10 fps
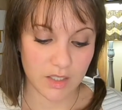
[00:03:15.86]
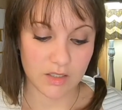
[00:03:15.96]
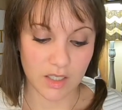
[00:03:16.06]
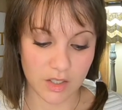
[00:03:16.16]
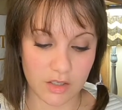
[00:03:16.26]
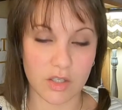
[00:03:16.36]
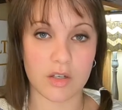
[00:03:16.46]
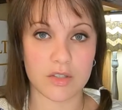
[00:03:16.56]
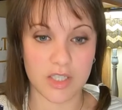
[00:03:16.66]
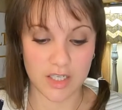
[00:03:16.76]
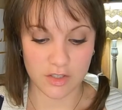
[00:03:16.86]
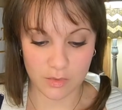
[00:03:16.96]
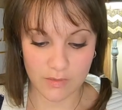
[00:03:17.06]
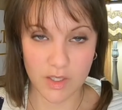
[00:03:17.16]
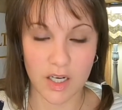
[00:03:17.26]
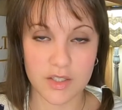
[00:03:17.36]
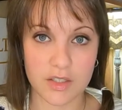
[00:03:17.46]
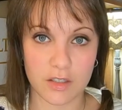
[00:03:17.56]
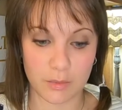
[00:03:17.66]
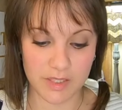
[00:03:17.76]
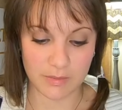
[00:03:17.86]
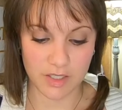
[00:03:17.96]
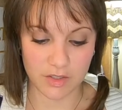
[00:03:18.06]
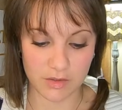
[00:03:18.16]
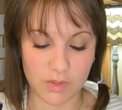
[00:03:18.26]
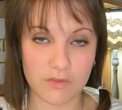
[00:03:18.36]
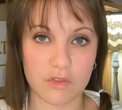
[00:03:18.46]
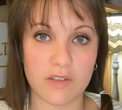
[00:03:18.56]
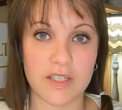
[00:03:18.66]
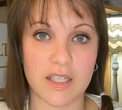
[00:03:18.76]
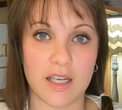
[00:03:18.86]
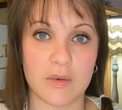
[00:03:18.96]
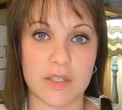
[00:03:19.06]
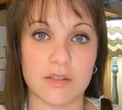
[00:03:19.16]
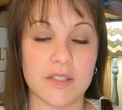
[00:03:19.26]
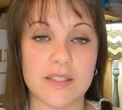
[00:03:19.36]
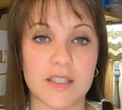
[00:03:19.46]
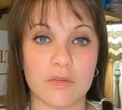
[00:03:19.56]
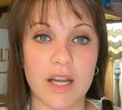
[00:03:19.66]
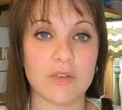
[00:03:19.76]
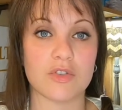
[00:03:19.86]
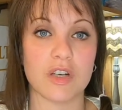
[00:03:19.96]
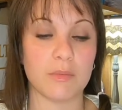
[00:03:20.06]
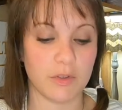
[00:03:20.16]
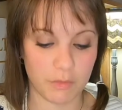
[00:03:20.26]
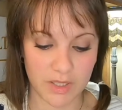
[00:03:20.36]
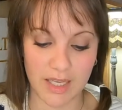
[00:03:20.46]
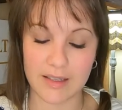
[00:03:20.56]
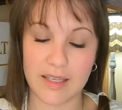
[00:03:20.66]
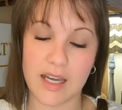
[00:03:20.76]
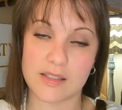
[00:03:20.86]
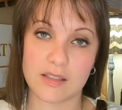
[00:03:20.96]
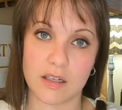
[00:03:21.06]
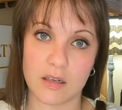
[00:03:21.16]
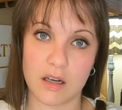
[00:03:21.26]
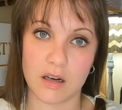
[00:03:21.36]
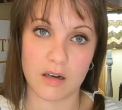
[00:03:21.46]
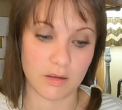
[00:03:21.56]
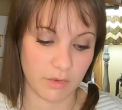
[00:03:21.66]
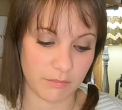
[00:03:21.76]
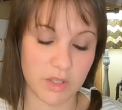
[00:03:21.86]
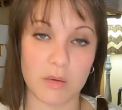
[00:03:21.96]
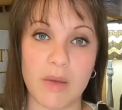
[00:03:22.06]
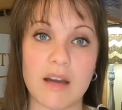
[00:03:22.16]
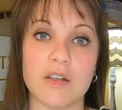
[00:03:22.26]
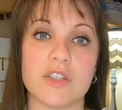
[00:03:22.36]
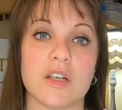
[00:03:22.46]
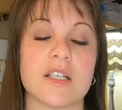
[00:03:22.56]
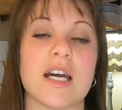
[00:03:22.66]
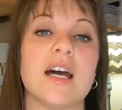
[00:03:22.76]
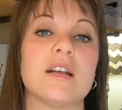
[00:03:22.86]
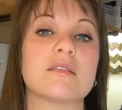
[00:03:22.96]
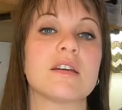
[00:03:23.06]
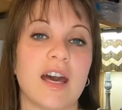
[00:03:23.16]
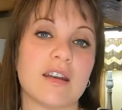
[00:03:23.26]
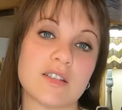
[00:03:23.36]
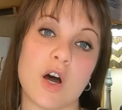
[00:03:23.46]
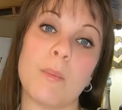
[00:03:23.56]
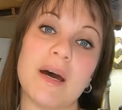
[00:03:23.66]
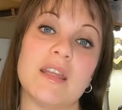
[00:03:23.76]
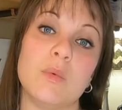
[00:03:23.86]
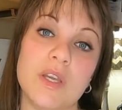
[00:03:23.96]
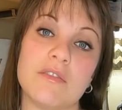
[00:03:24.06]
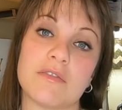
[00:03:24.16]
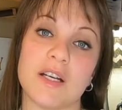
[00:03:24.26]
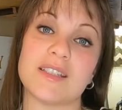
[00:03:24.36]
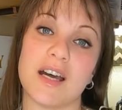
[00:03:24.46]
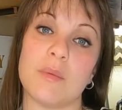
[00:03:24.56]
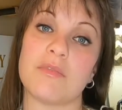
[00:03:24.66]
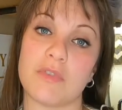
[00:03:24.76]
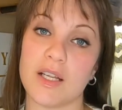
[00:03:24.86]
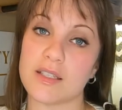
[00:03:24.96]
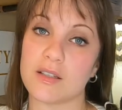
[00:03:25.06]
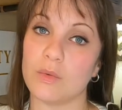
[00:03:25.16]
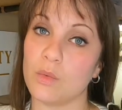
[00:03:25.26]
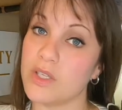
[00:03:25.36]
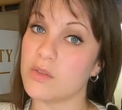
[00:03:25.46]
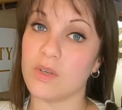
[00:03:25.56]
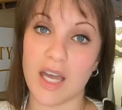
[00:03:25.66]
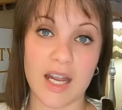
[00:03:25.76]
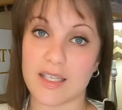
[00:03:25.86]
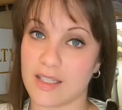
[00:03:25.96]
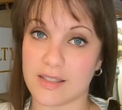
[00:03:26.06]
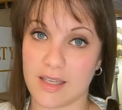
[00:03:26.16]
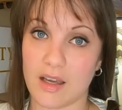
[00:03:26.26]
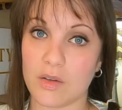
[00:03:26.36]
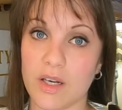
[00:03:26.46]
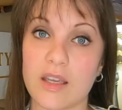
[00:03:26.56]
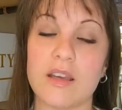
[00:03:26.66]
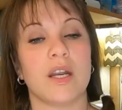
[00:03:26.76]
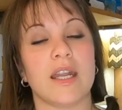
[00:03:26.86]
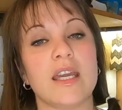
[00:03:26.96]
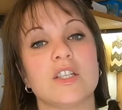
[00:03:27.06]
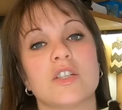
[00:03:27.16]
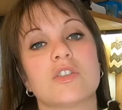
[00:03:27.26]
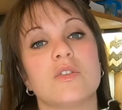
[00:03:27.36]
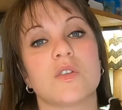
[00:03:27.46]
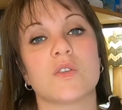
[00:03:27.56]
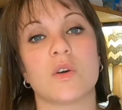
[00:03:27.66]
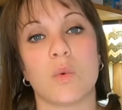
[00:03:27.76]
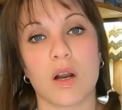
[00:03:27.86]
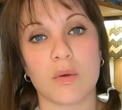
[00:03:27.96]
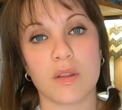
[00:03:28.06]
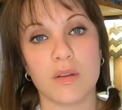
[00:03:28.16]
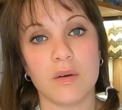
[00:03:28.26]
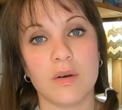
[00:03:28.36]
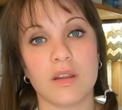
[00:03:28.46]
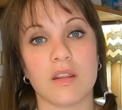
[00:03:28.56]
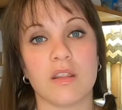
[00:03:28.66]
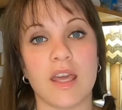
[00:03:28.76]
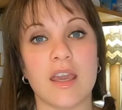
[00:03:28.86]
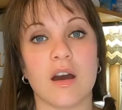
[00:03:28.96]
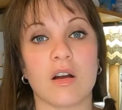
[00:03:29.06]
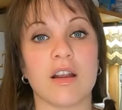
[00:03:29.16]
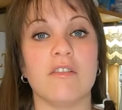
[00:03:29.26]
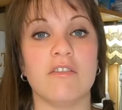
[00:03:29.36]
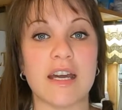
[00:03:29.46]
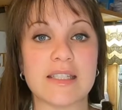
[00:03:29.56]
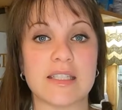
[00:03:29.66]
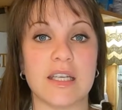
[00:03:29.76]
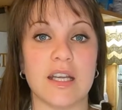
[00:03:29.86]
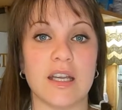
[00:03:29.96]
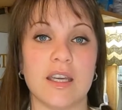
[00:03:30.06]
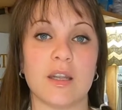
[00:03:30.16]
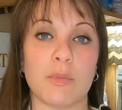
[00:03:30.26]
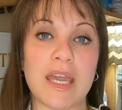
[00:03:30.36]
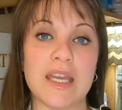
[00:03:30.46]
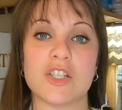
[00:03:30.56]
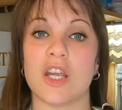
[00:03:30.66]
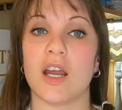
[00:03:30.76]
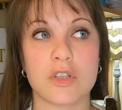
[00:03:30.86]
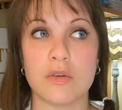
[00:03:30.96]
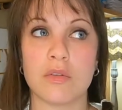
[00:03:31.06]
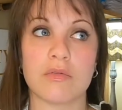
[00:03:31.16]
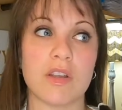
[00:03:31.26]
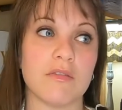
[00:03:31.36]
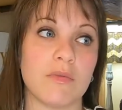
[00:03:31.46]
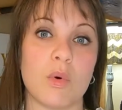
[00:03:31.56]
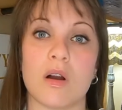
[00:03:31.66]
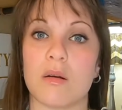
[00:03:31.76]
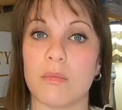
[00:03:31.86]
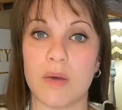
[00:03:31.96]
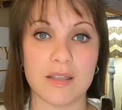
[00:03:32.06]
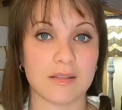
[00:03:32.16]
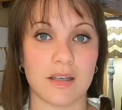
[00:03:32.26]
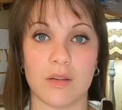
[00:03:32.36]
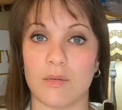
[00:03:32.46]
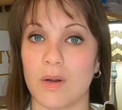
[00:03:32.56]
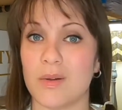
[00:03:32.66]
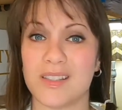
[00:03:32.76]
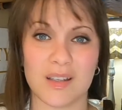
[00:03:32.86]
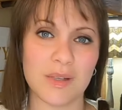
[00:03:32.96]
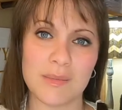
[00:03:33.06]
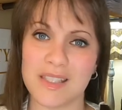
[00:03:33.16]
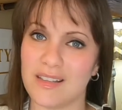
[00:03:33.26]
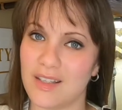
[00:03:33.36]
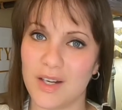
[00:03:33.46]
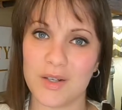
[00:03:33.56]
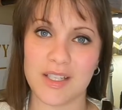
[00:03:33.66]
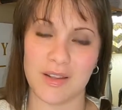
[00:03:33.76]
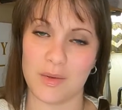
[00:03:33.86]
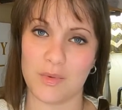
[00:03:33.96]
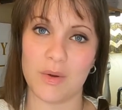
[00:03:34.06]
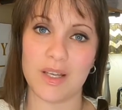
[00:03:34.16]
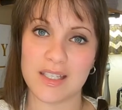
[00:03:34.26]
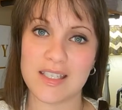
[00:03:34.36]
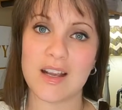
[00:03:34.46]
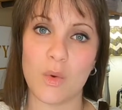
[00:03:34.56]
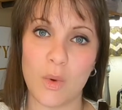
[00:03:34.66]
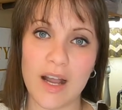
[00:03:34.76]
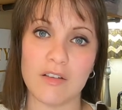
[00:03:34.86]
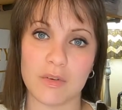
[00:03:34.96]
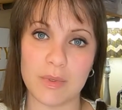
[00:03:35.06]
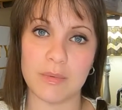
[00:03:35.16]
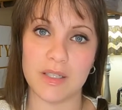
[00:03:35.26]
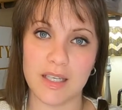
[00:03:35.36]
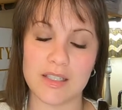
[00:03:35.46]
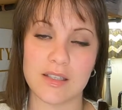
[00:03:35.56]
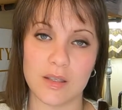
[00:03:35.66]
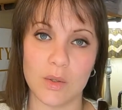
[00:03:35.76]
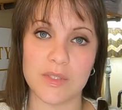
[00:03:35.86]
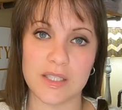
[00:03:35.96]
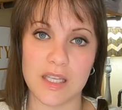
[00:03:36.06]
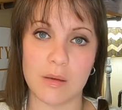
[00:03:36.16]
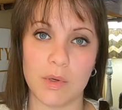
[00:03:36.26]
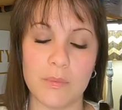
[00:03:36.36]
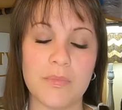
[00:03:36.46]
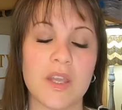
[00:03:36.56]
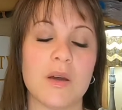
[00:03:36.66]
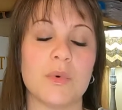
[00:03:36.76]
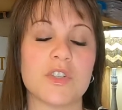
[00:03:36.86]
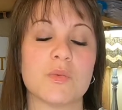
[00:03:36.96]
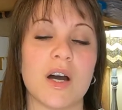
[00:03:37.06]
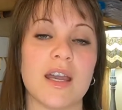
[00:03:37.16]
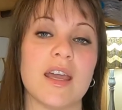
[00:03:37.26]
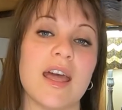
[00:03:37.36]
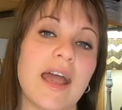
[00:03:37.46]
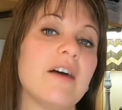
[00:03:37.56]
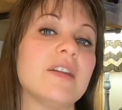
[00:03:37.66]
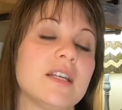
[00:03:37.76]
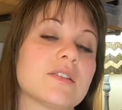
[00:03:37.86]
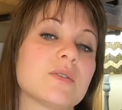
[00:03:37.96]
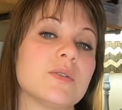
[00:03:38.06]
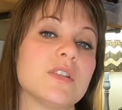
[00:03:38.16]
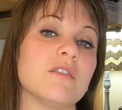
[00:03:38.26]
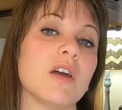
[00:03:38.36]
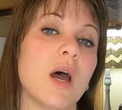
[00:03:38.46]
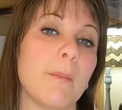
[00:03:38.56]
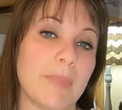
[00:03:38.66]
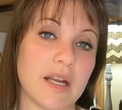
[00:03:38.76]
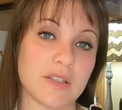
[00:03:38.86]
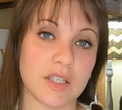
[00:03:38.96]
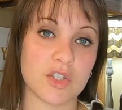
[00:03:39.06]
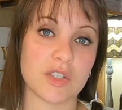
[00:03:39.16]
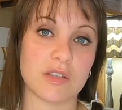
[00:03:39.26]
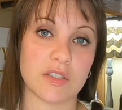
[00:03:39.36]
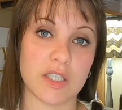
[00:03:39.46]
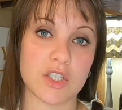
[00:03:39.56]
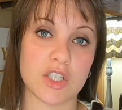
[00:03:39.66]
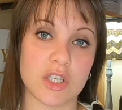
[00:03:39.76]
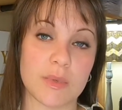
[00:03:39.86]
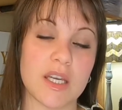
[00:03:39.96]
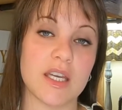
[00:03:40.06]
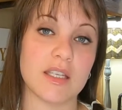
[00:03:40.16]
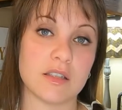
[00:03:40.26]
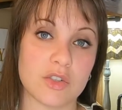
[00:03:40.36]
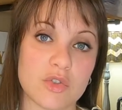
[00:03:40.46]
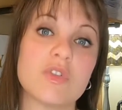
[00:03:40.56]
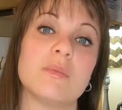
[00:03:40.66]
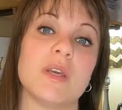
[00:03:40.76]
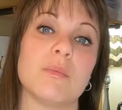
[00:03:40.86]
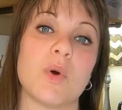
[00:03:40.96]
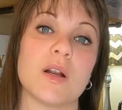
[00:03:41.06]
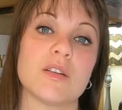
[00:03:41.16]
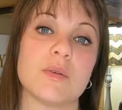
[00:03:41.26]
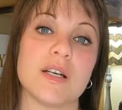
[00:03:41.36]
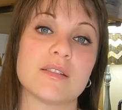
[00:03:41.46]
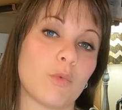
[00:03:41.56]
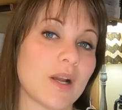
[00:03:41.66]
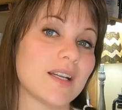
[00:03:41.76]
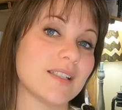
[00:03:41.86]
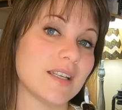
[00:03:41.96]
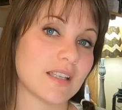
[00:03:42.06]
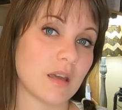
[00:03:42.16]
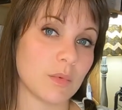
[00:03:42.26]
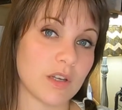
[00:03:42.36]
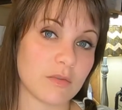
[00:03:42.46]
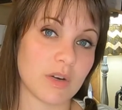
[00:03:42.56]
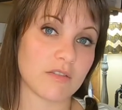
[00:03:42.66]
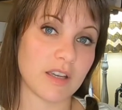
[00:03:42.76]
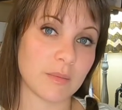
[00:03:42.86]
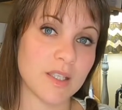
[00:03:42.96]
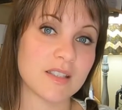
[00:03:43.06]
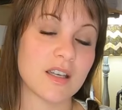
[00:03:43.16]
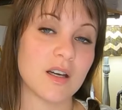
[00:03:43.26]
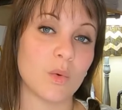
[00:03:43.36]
done your negotiations, we've gone to your home inspections, we've driven an hour to the listing round trip, we've put that gas in our car and we put the mileage on our tires, that is all money we front up front. We do not get a salary. When an agent chooses to work with you, they are investing in a paycheck 2, 3, 4 months down the road, sometimes a year down the road. It can take a while for people to get to the closing table, which is why having an exclusive buyer's agency relationship is extremely important to us. We're gonna take time away from our families.